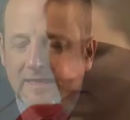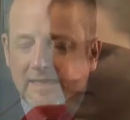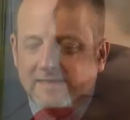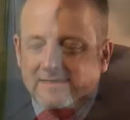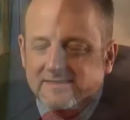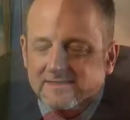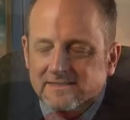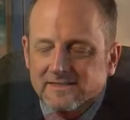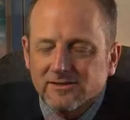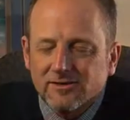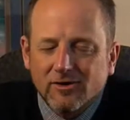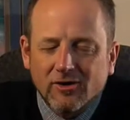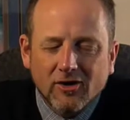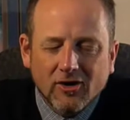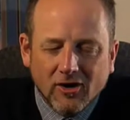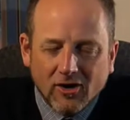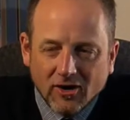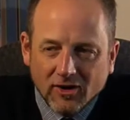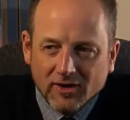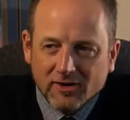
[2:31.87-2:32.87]
It's still
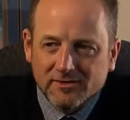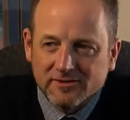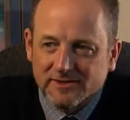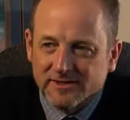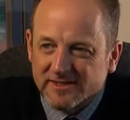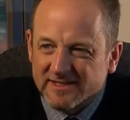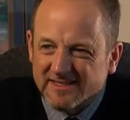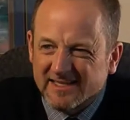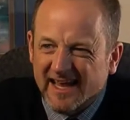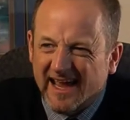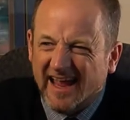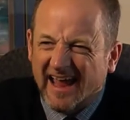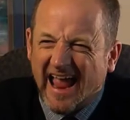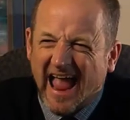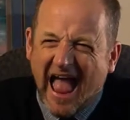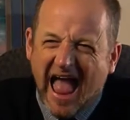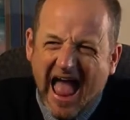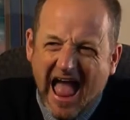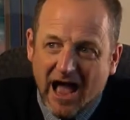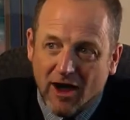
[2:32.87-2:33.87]
hard to say
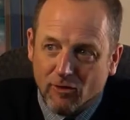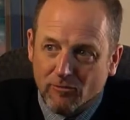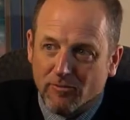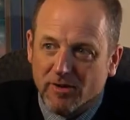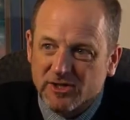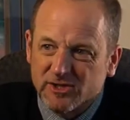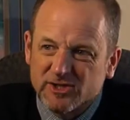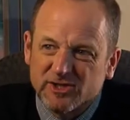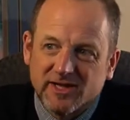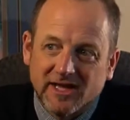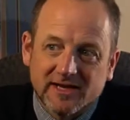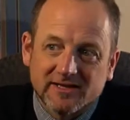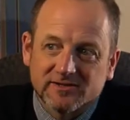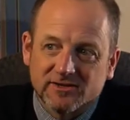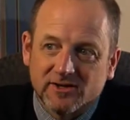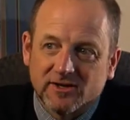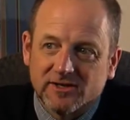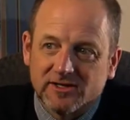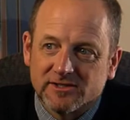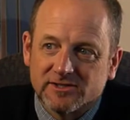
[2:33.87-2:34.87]
how much things
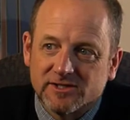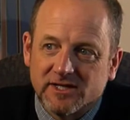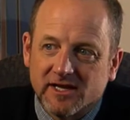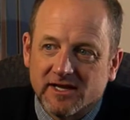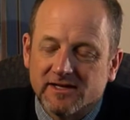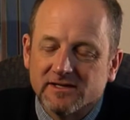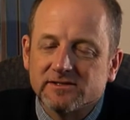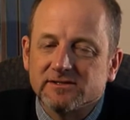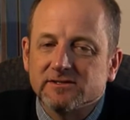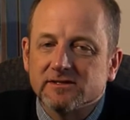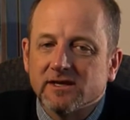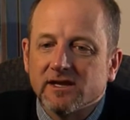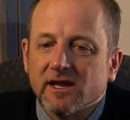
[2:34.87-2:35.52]
are going to change.